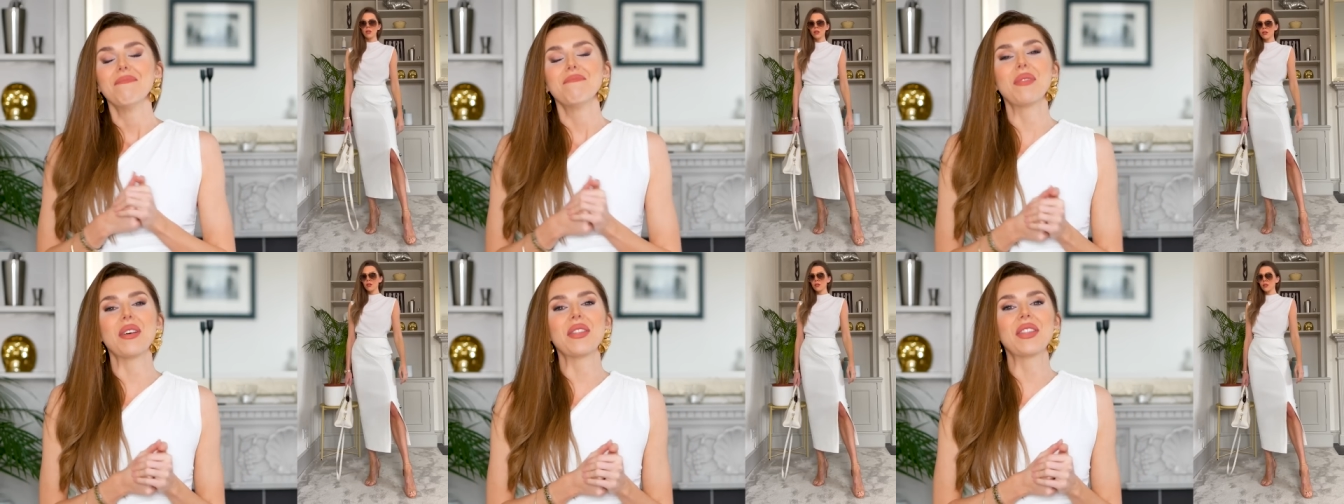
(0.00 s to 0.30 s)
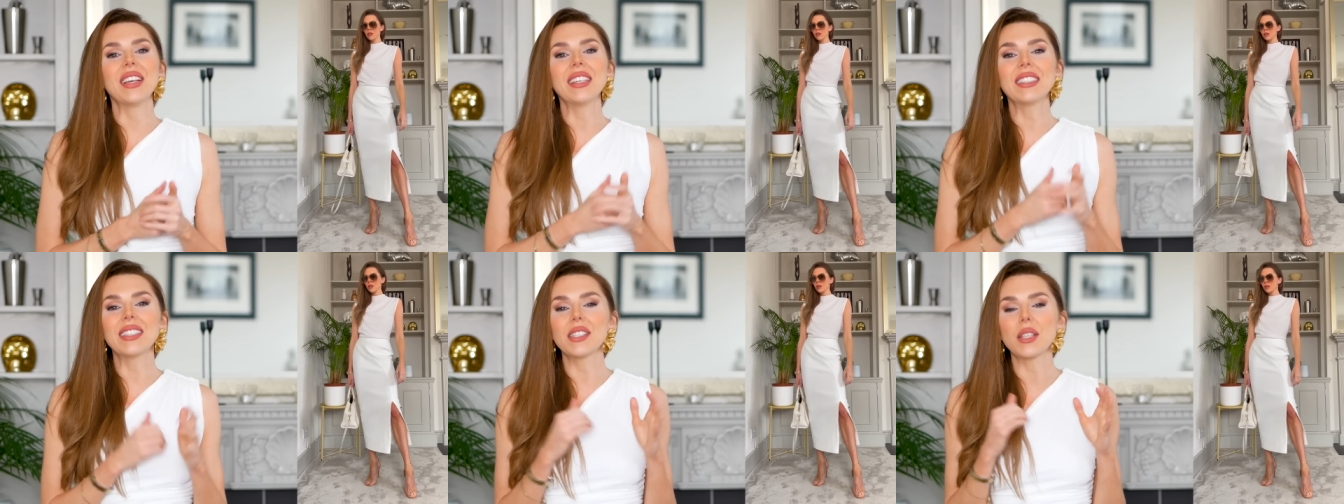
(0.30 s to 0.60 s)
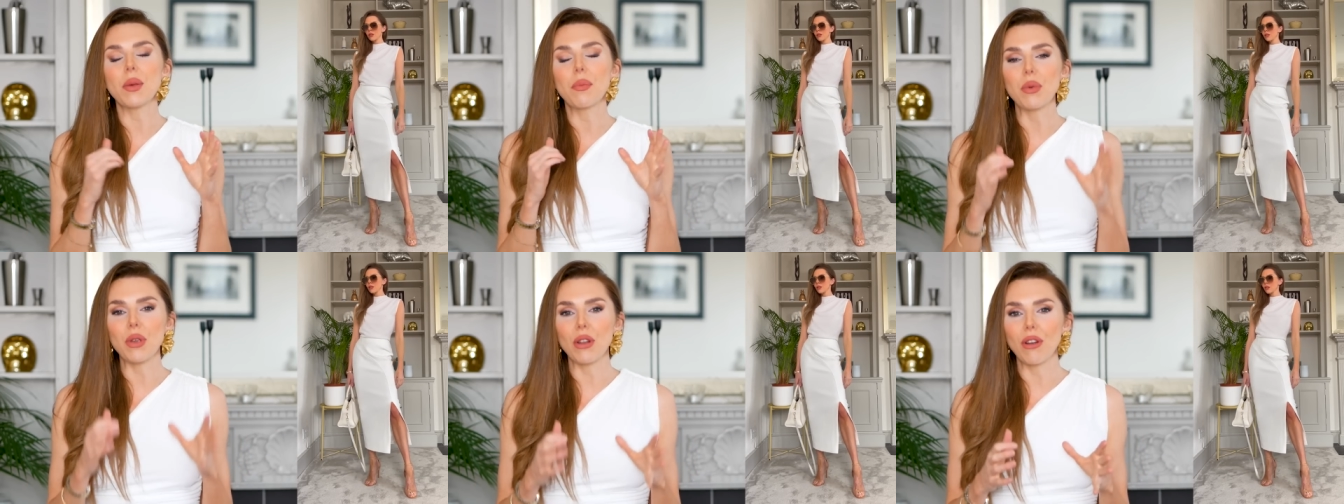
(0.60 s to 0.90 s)
But this
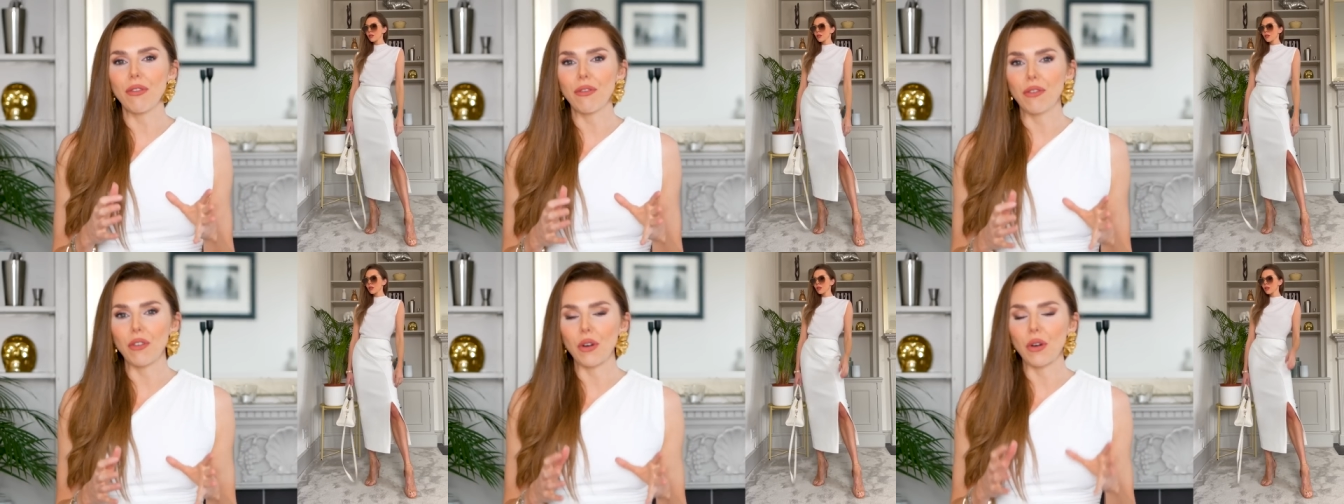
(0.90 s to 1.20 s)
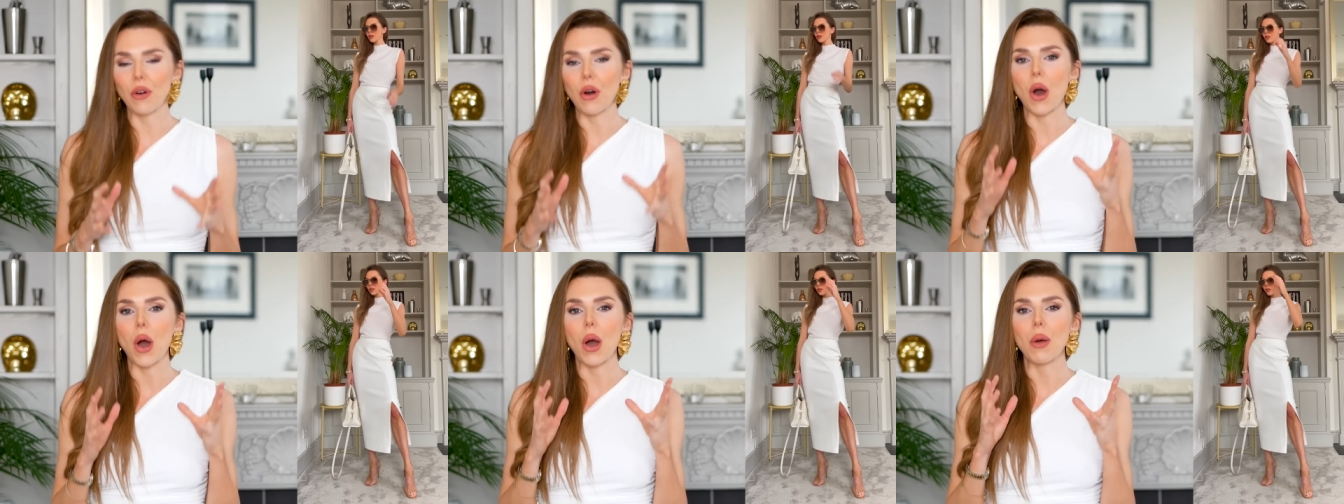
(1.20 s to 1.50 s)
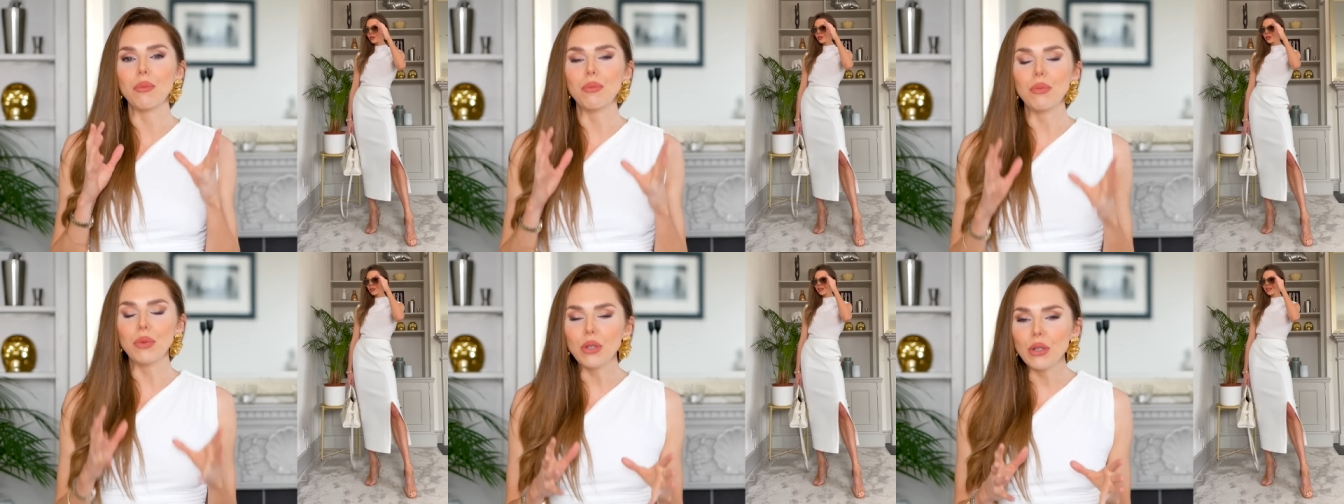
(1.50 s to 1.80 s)
is a beautiful,
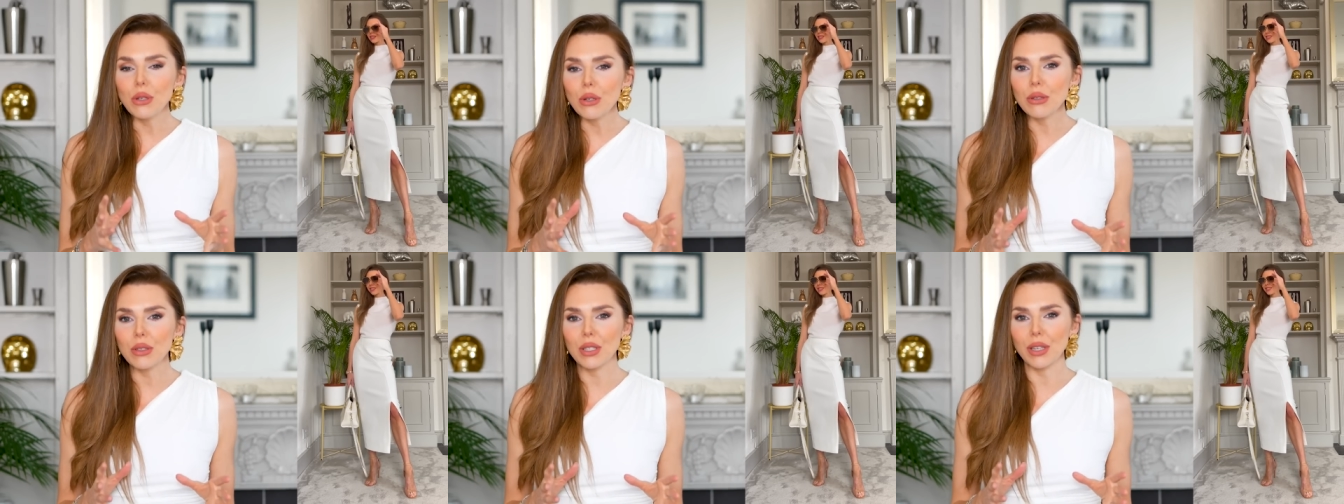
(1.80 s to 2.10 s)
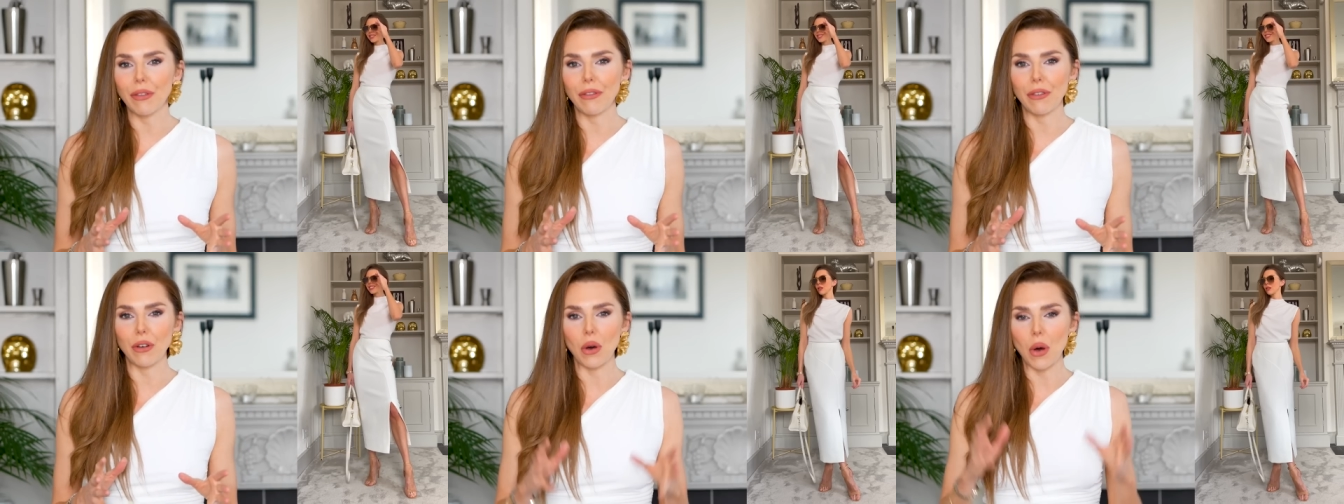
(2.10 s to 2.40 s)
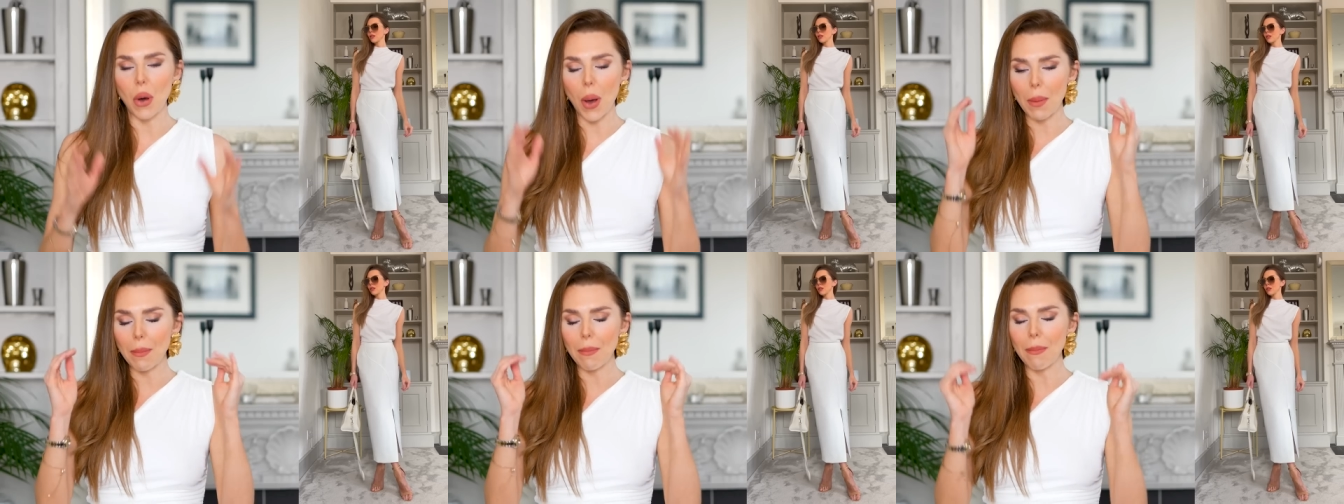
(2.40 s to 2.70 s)

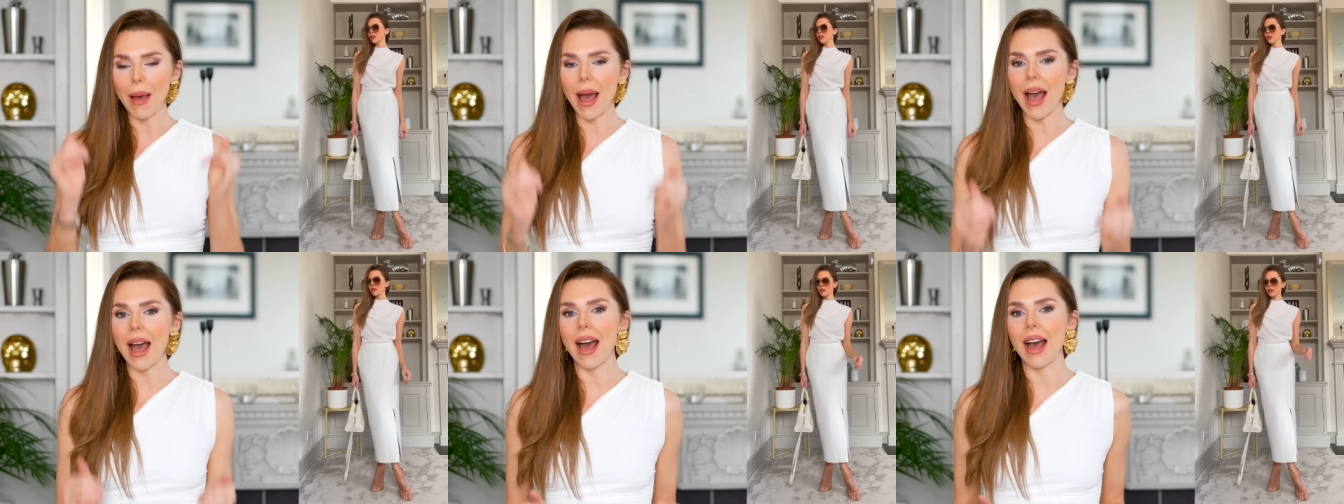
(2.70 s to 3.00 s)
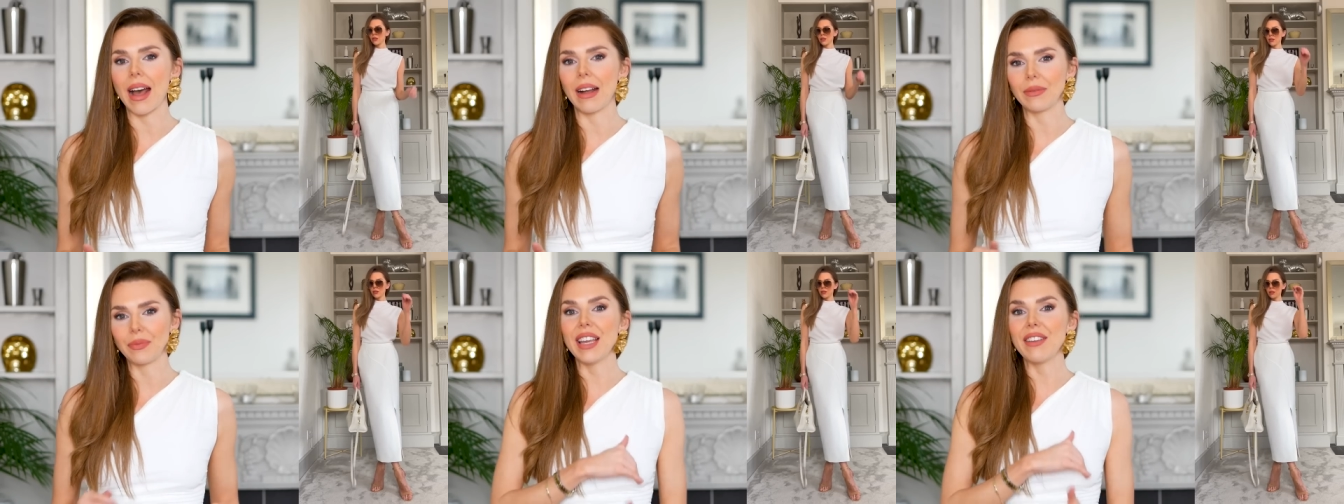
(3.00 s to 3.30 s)
beautiful pair,